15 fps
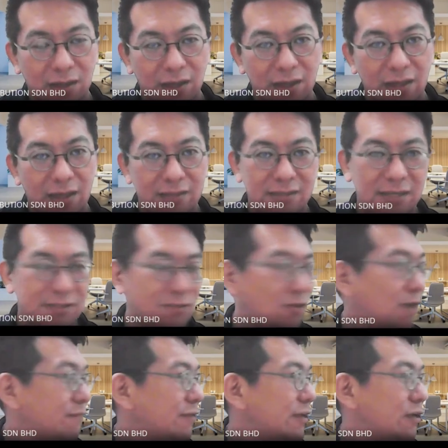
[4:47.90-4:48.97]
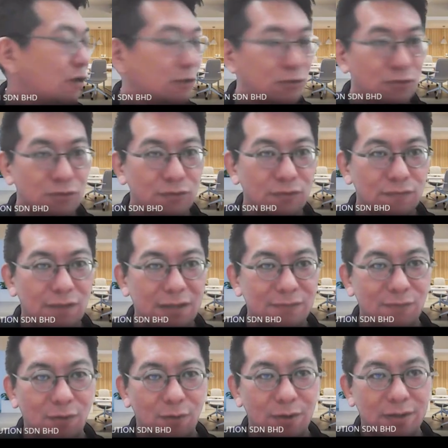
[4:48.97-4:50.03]
Okay, I just roughly go through
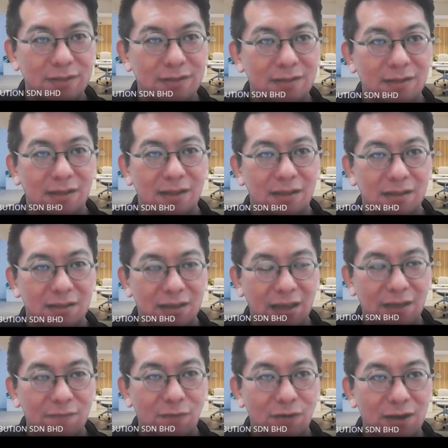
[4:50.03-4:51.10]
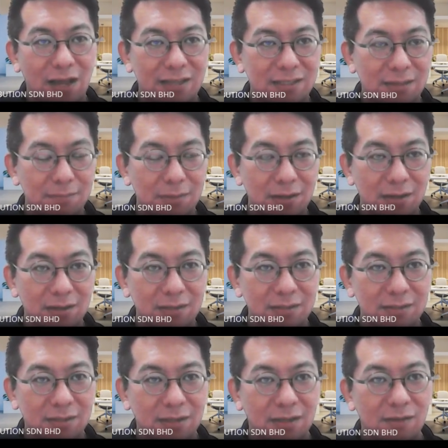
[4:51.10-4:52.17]
fast forward. Okay, for customer
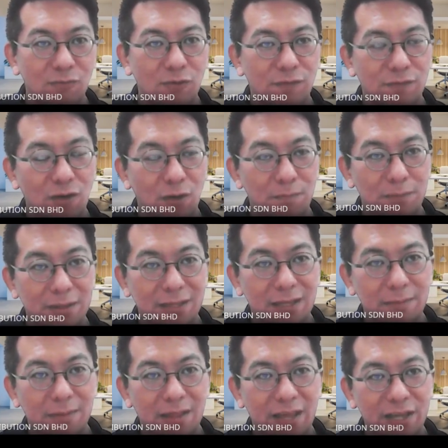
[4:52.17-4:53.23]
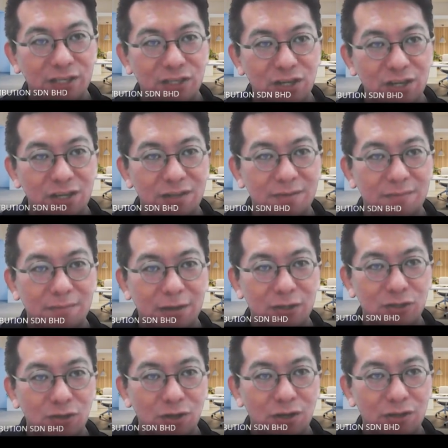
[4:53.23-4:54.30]
with company Malaysia,
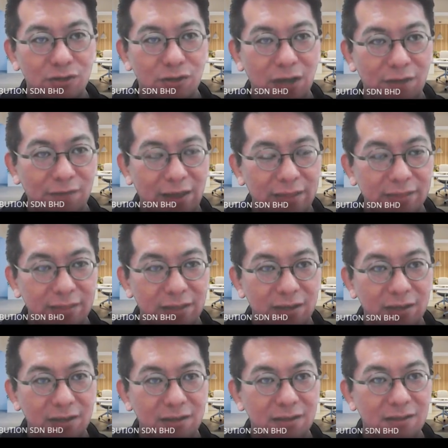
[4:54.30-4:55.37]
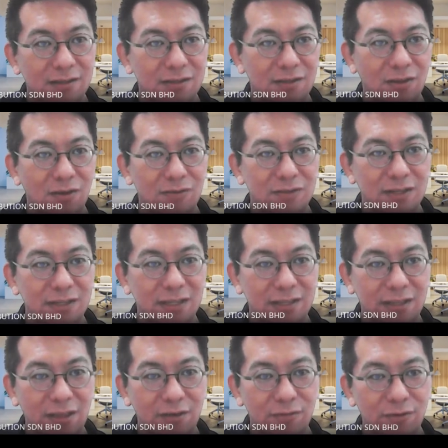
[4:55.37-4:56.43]
make sure you have entered all the
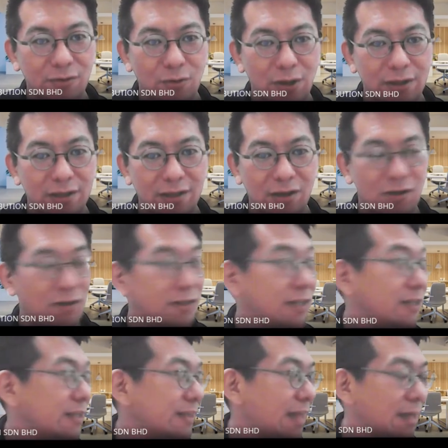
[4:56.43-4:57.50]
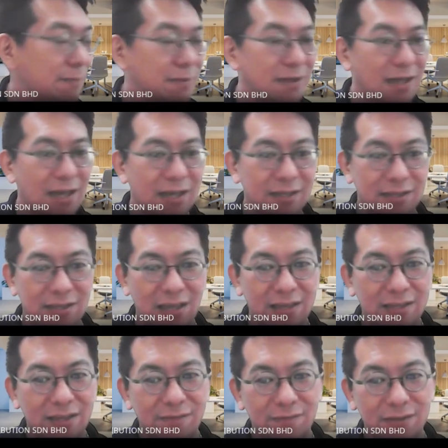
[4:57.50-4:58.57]
detail required according to the table
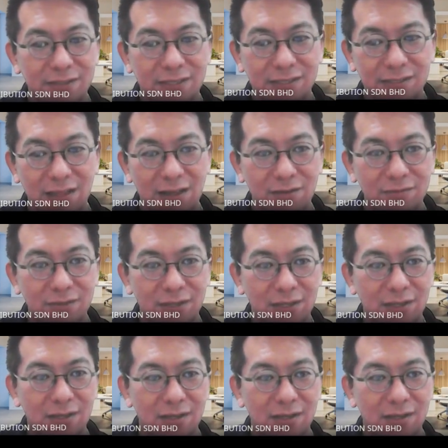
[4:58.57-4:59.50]
I given just now.